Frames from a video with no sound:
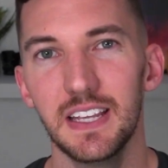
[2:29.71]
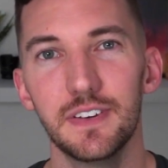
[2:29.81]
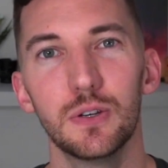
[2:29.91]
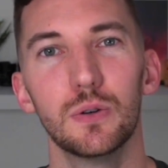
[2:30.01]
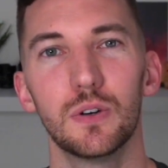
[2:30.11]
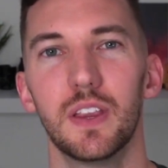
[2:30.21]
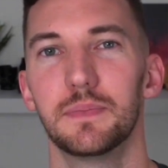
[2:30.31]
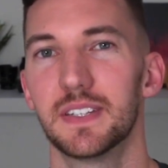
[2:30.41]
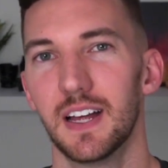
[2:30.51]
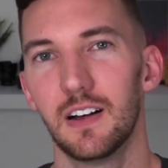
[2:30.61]
even Google
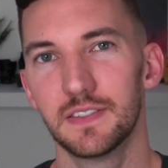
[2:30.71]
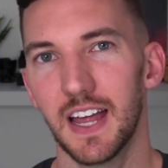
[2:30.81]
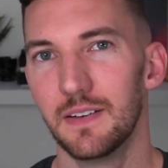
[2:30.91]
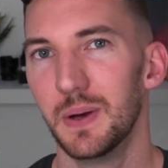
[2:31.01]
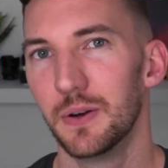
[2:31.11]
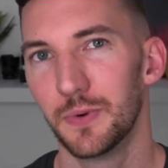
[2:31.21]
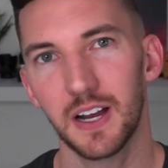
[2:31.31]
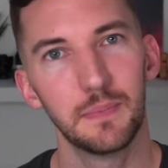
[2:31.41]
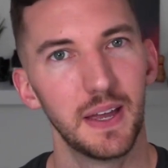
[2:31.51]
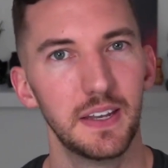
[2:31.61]
themselves have been
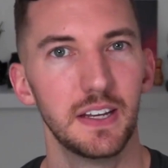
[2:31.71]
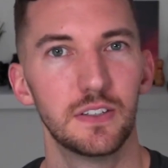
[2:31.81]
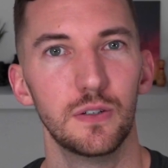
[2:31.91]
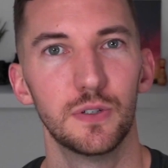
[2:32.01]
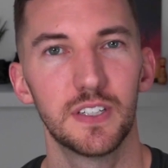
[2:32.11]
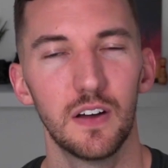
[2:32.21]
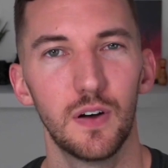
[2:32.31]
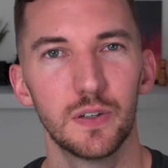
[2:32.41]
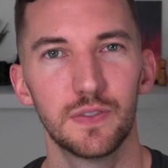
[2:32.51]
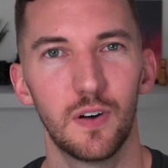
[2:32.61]
recommending to
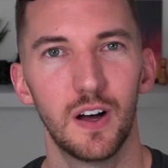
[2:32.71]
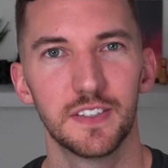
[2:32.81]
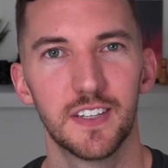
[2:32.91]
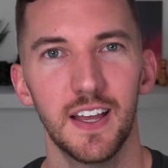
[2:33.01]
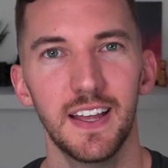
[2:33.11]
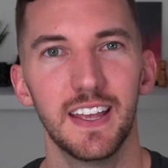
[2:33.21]
self-host fonts